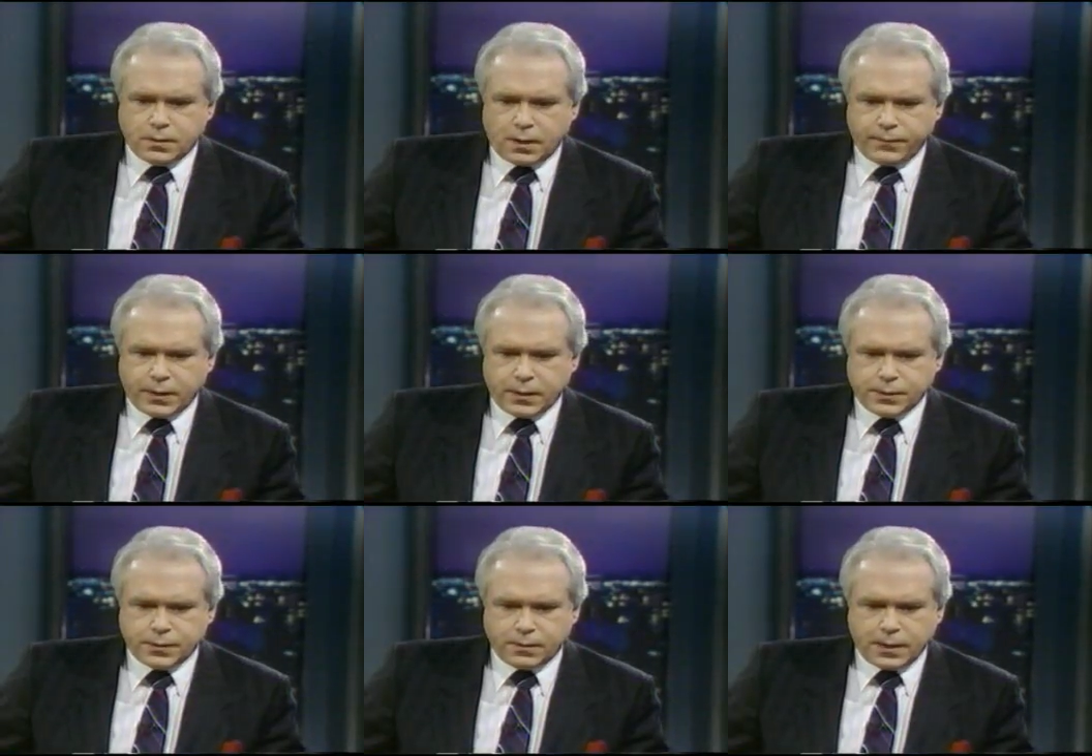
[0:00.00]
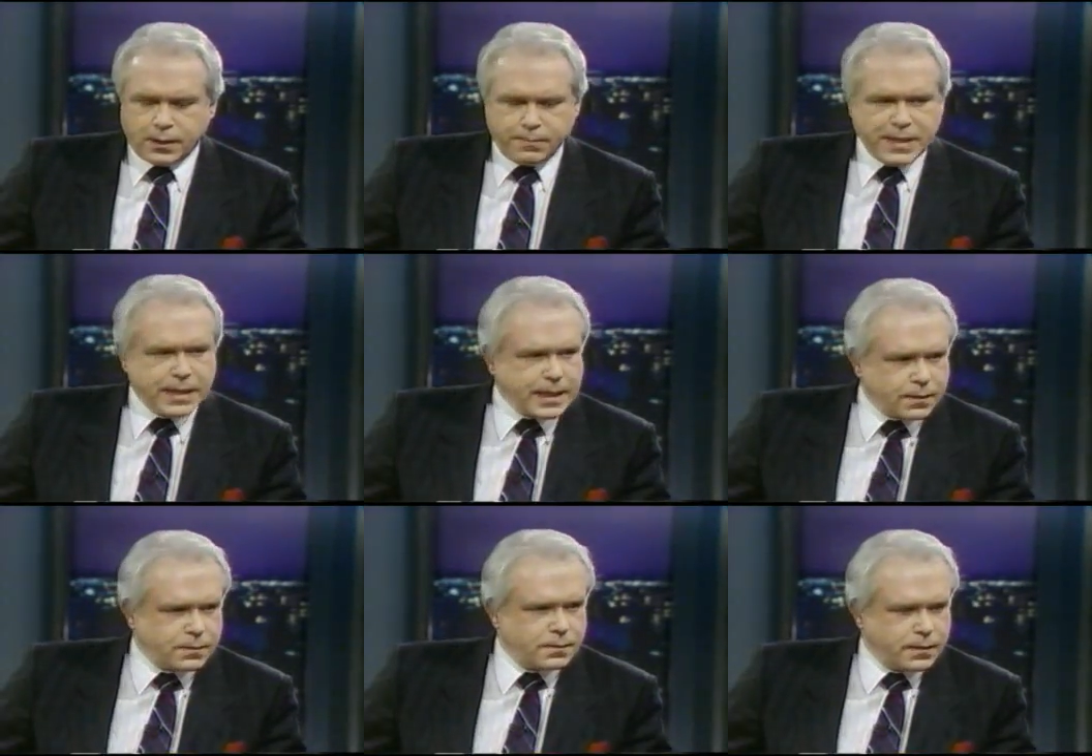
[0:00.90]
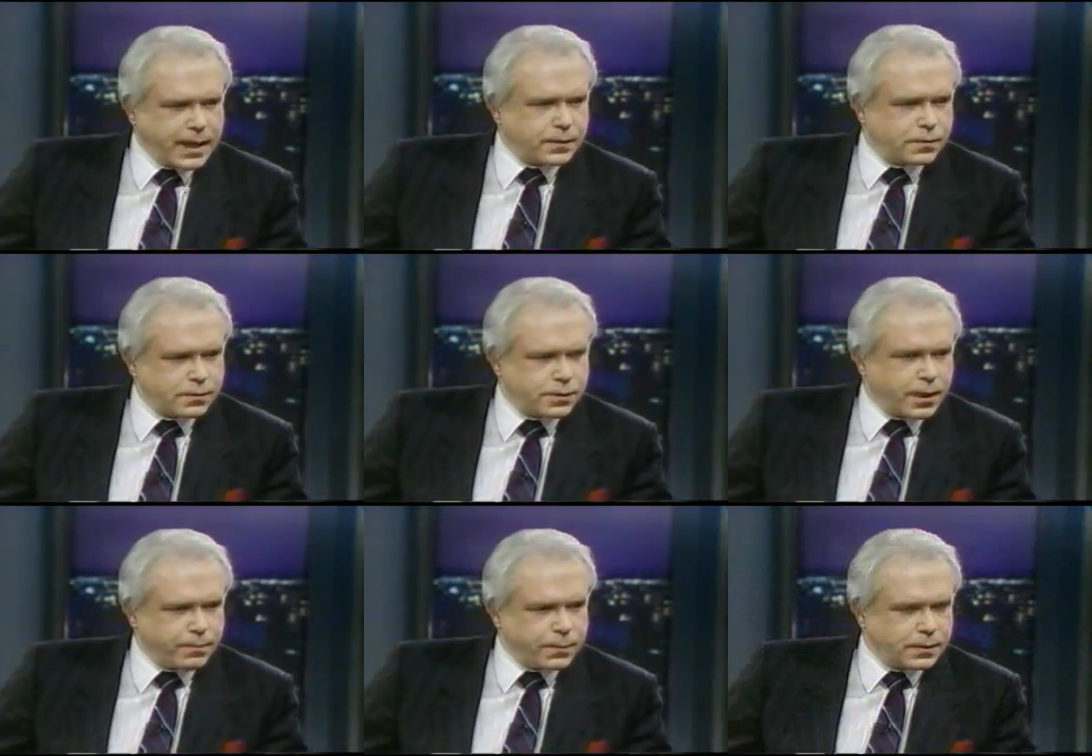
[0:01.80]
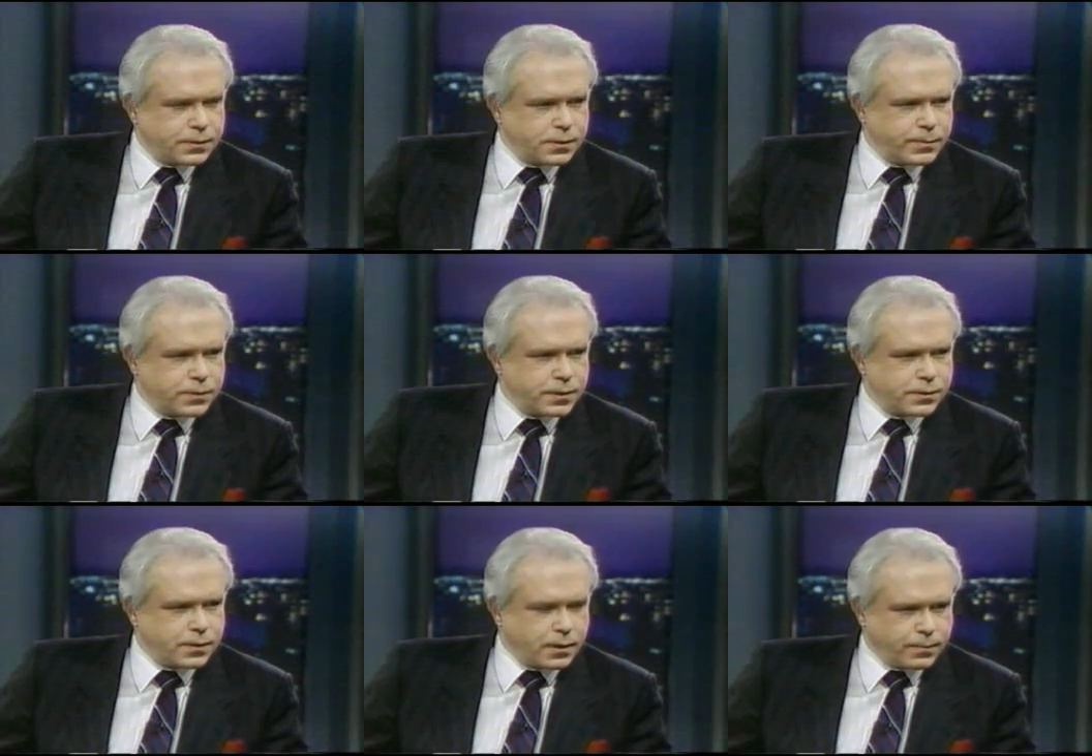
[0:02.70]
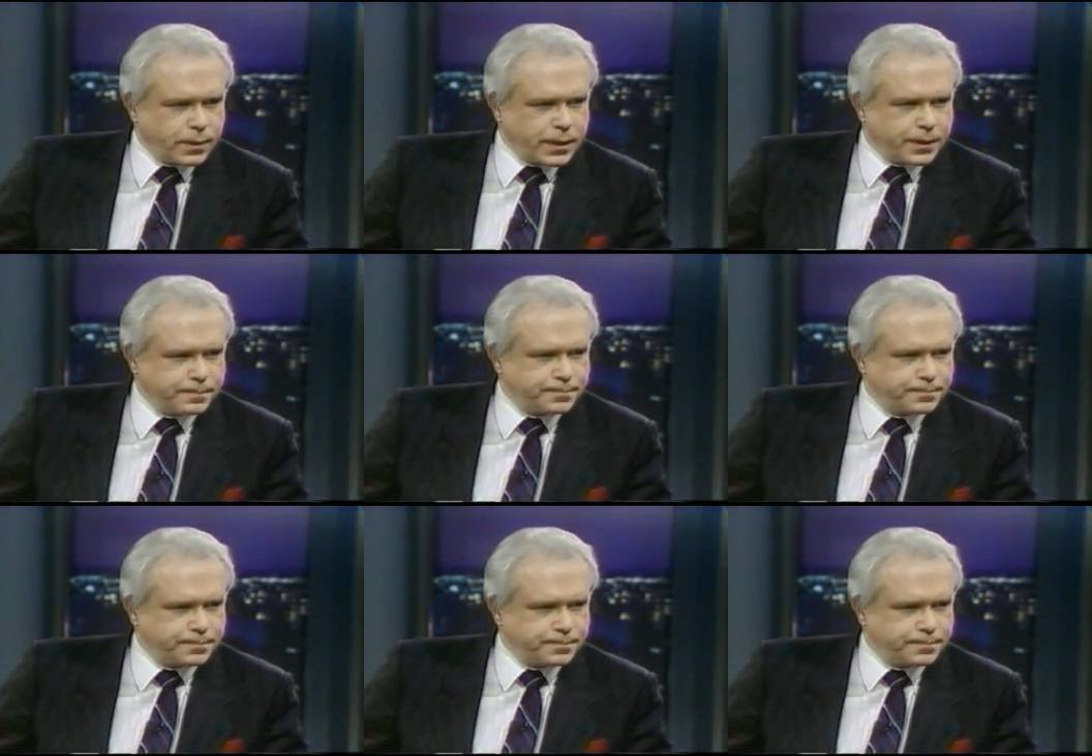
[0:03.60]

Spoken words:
Harvey, is there an immediate next step that the CBC is contemplating?